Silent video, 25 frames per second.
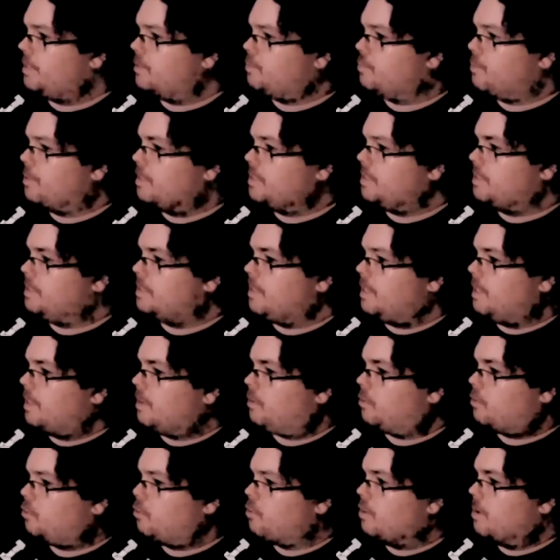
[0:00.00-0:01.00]
was uh,
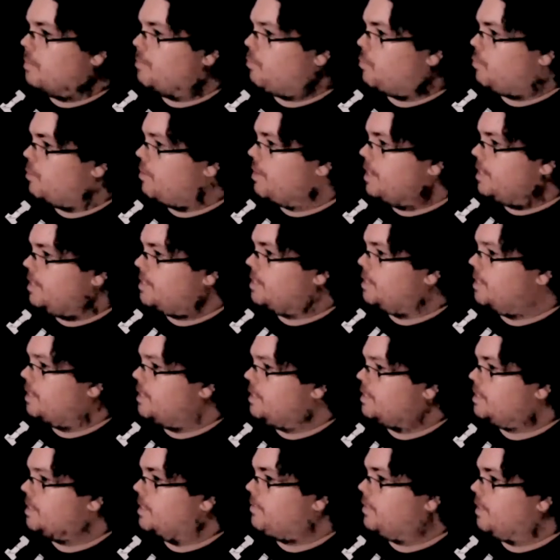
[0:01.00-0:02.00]
grew up rich and
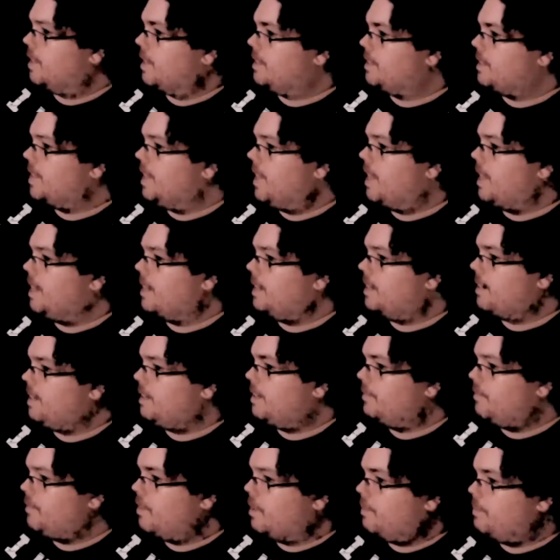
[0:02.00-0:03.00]
stuff like that and
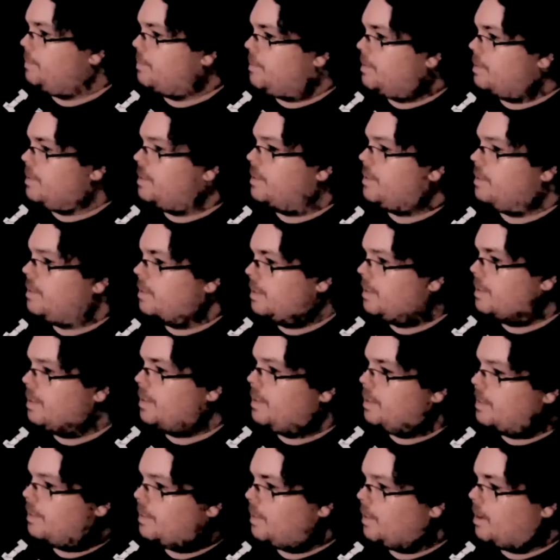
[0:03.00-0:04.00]
developed
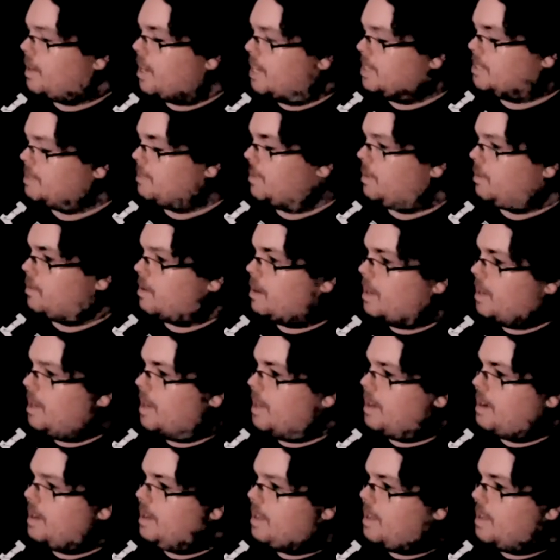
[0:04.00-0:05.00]
the cosmic
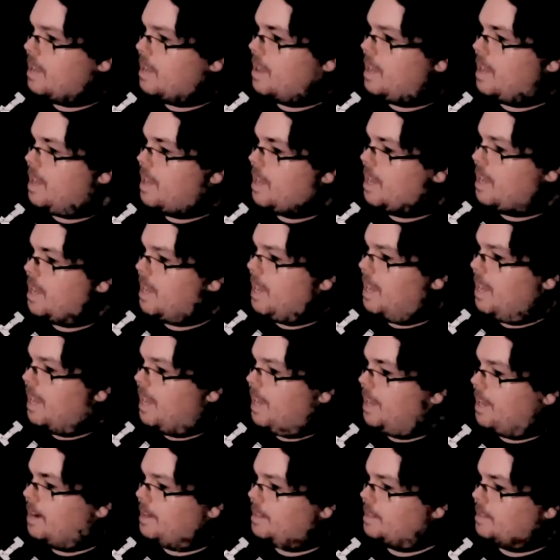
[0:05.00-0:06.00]
rod
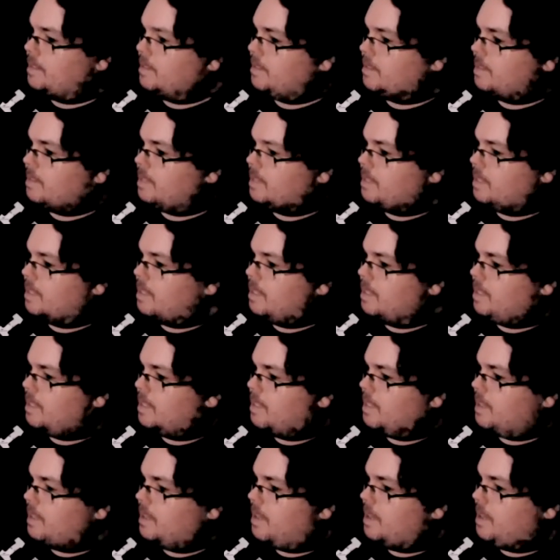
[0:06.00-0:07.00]
and
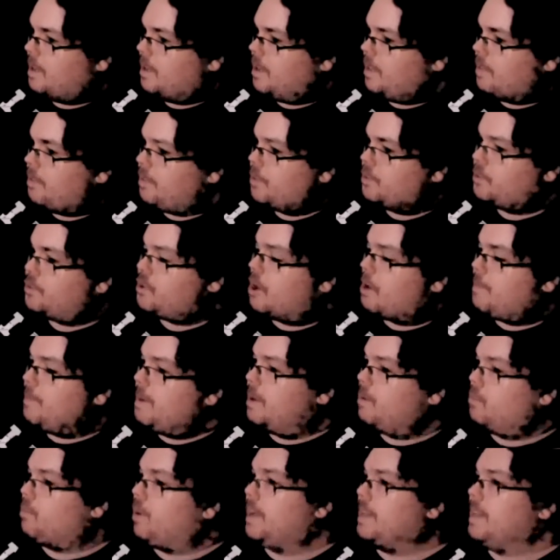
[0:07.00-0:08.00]
the Starman
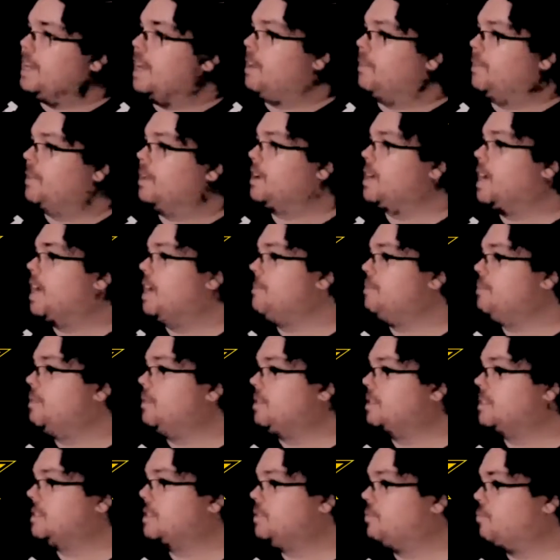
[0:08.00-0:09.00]
right now in the comic
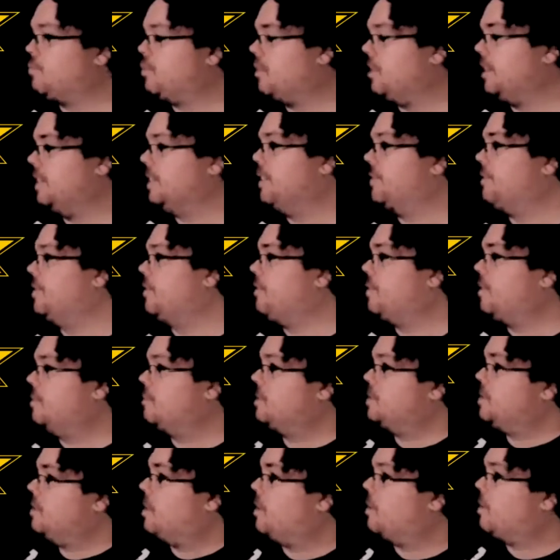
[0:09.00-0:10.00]
books is really different from
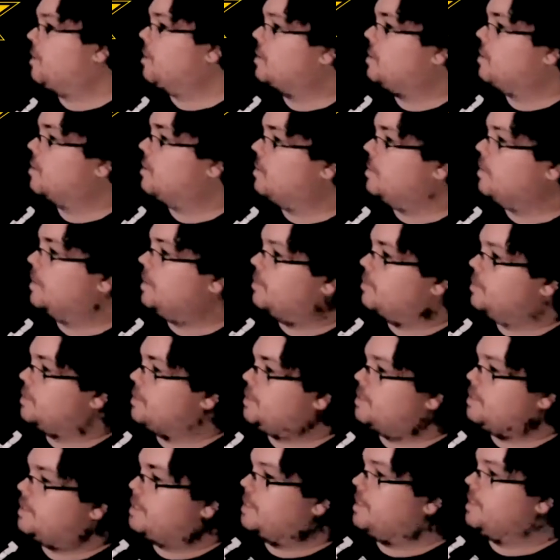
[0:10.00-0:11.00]
Star Girl. It was
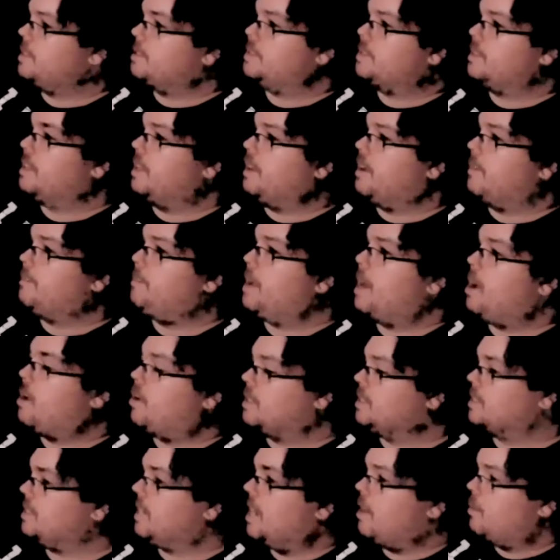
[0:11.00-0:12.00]
just a
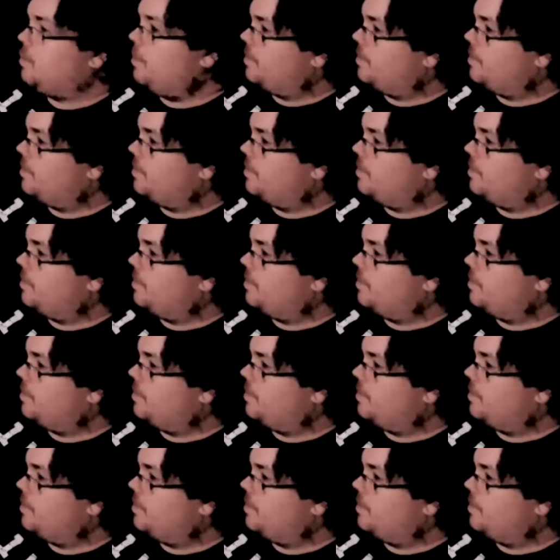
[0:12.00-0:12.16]
powerless guy with